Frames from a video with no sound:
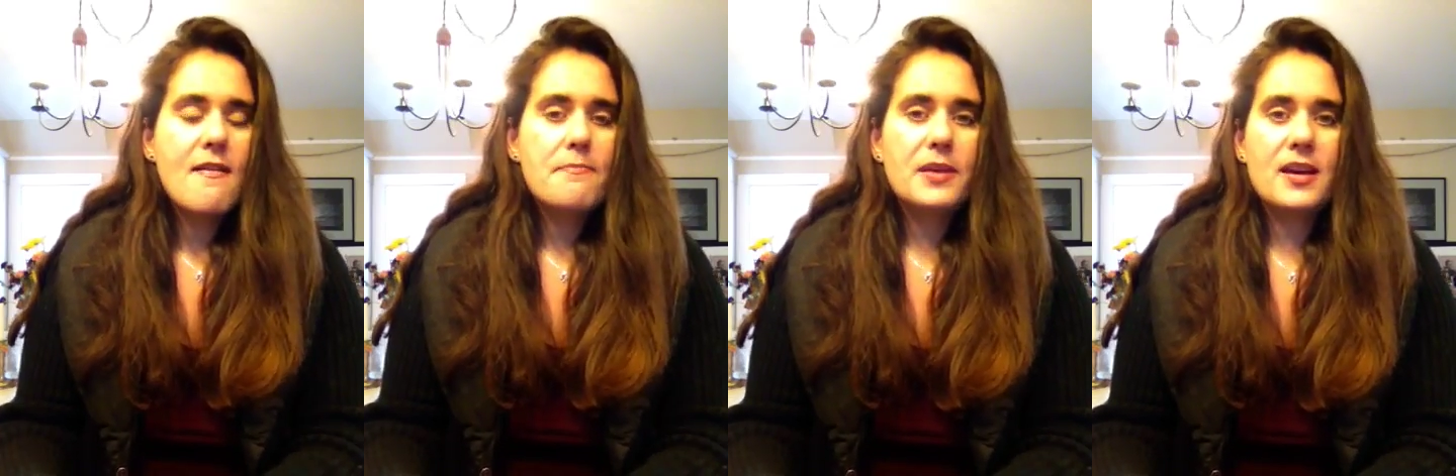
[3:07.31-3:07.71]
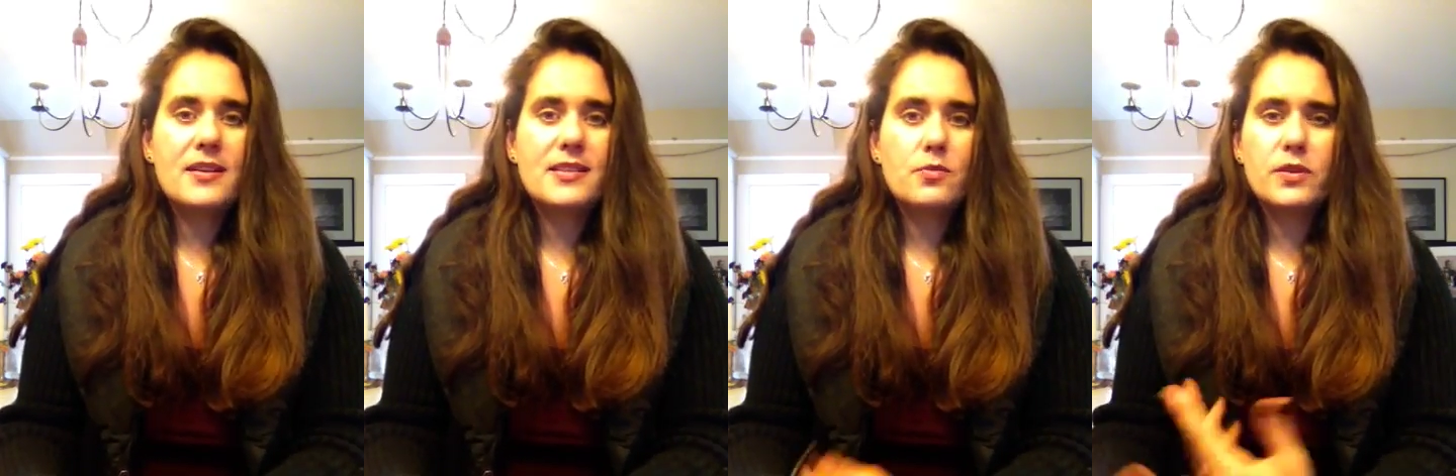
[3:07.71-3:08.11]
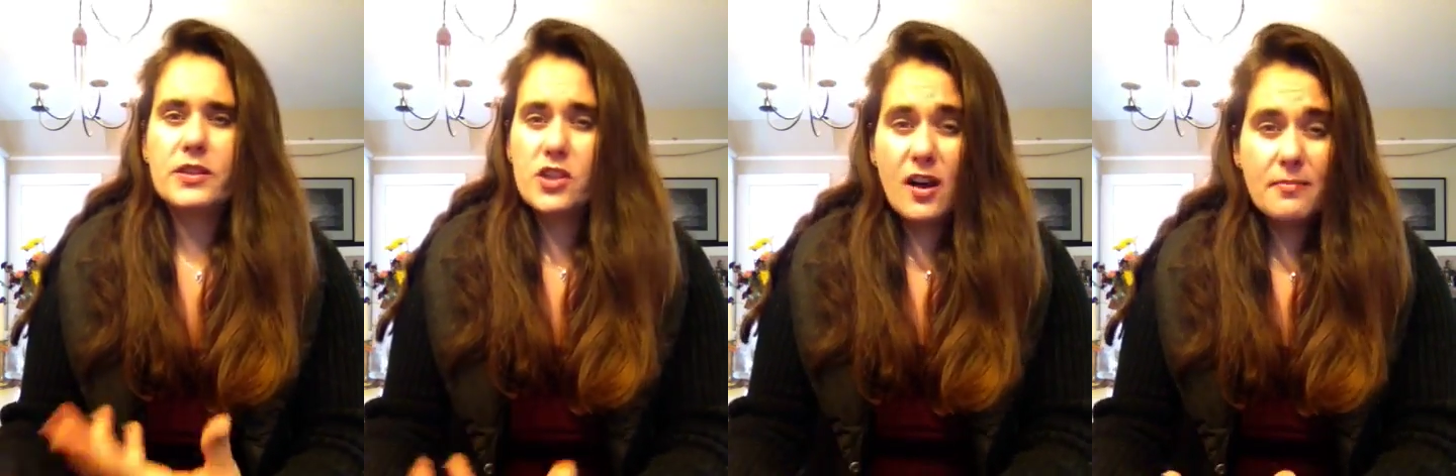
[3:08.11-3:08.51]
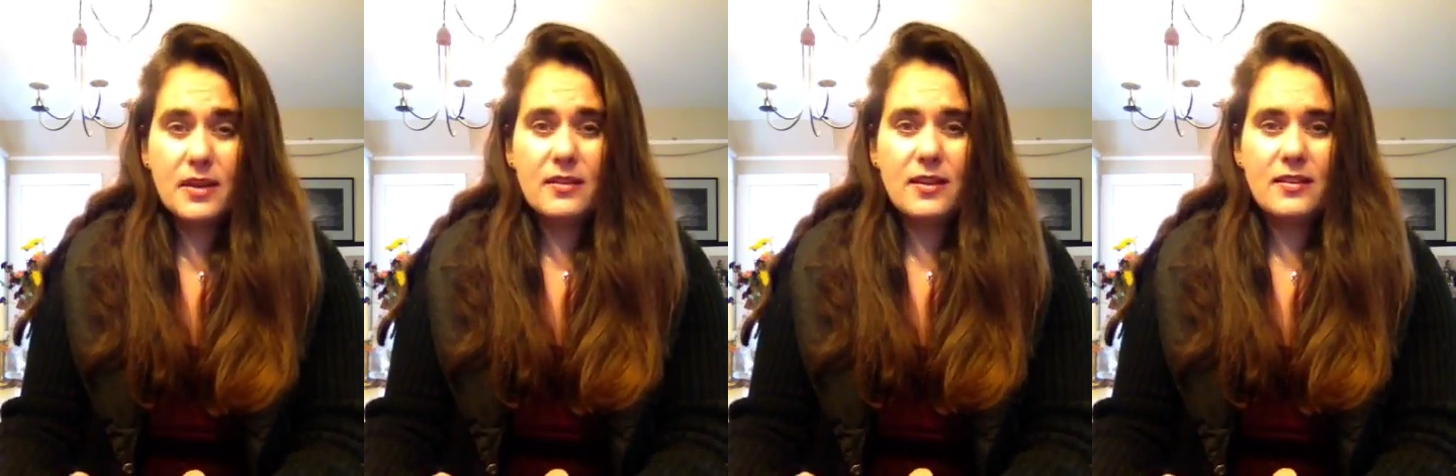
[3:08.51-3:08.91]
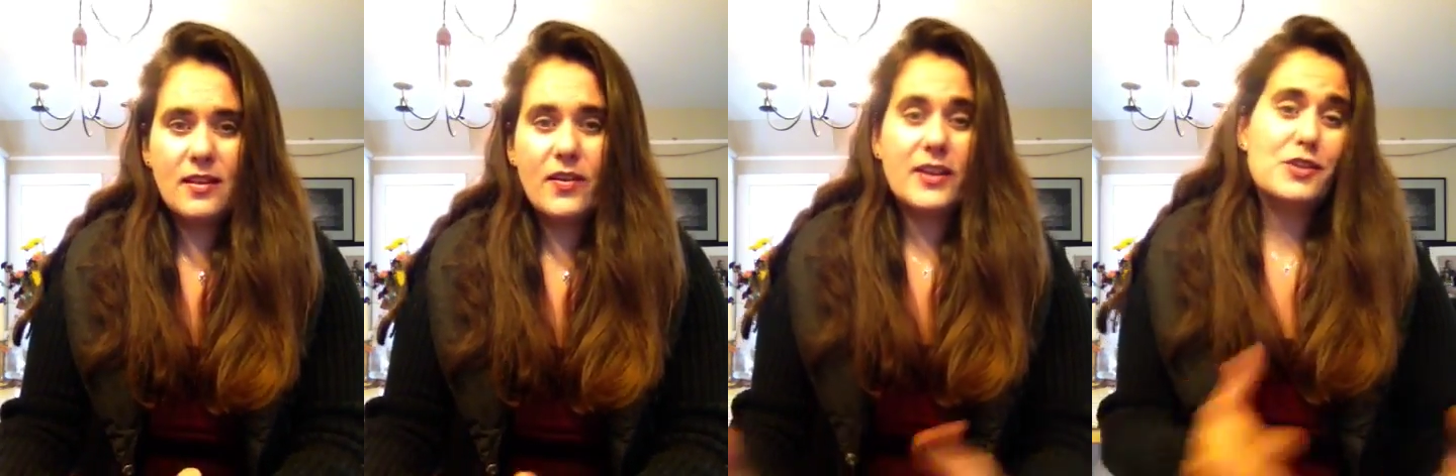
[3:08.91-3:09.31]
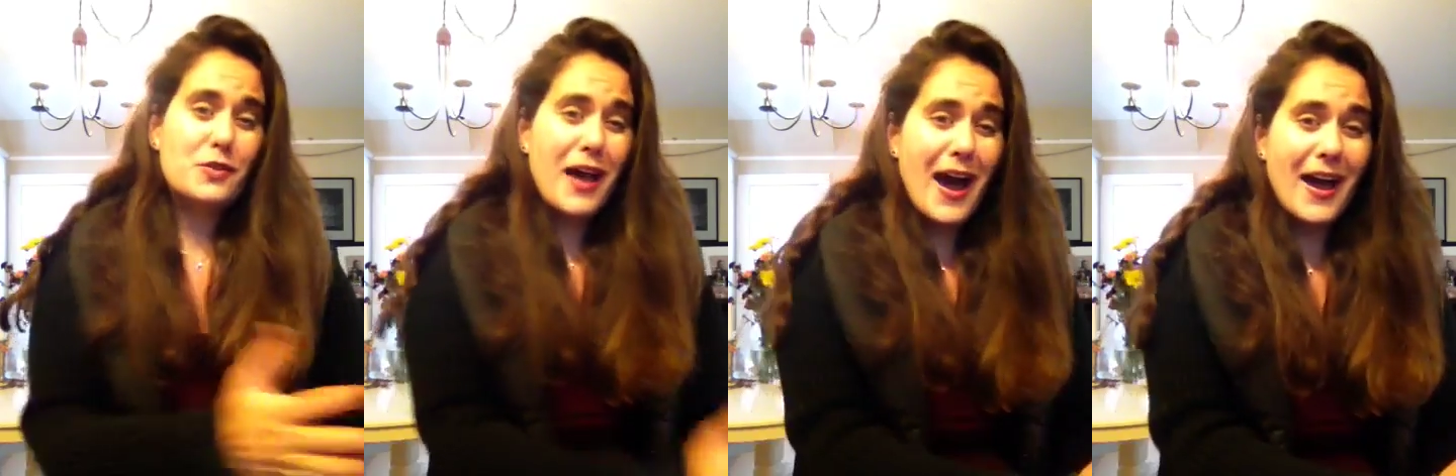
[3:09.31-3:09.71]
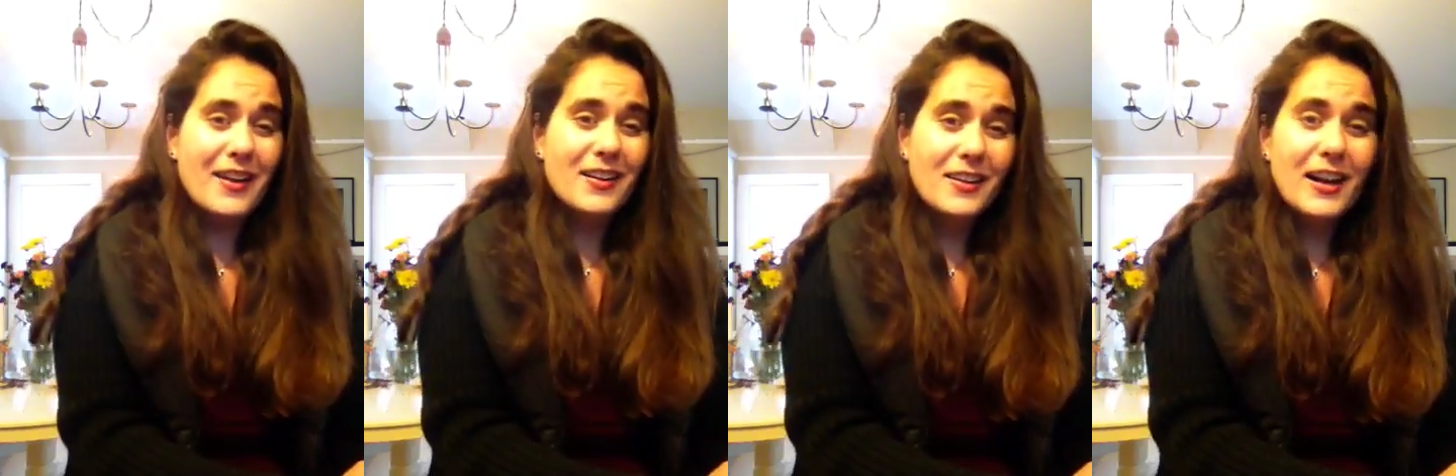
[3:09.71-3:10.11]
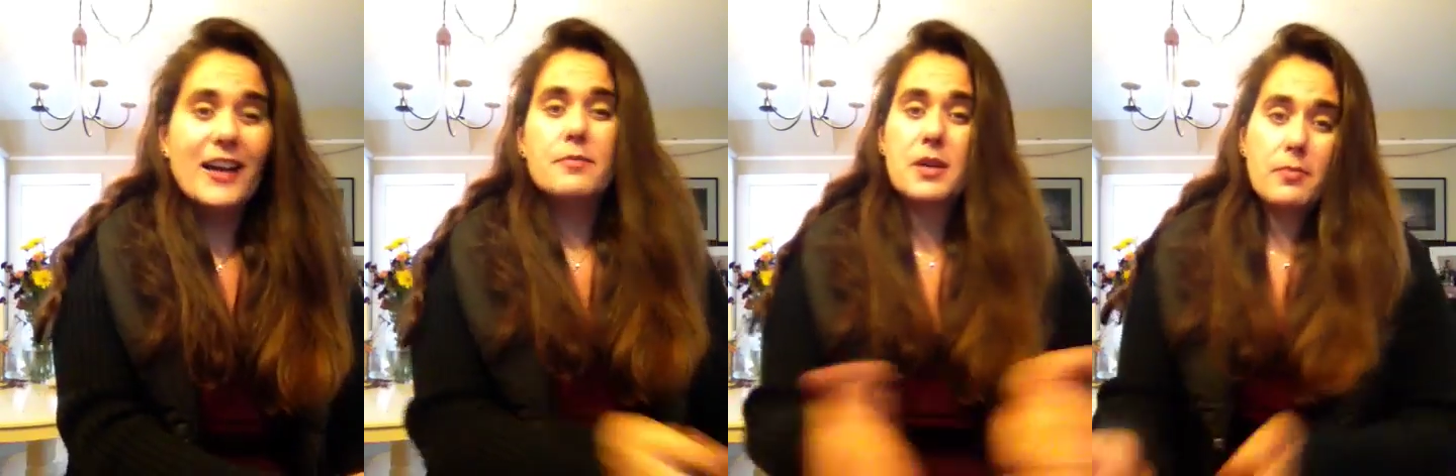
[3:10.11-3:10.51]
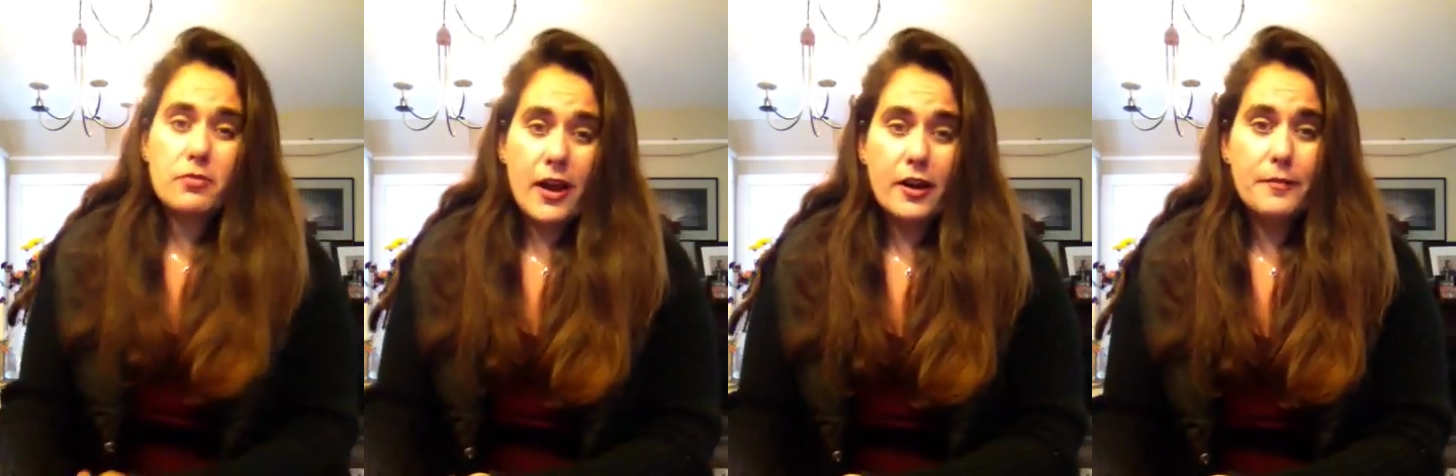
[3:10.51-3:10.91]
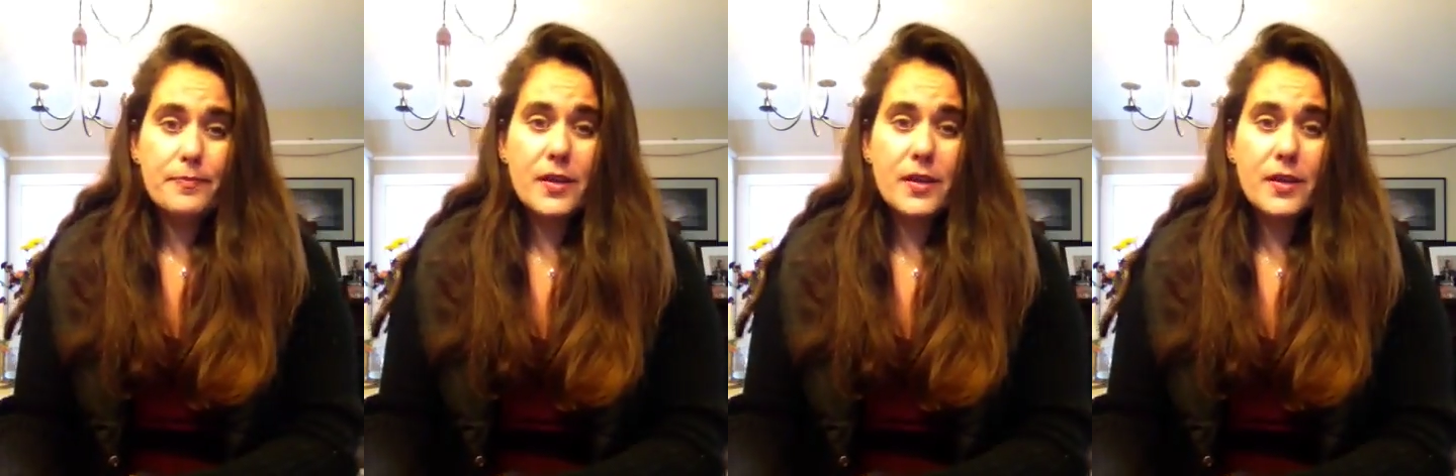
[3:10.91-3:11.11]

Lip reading: because it really taught me that if I could do that, I could become a runner.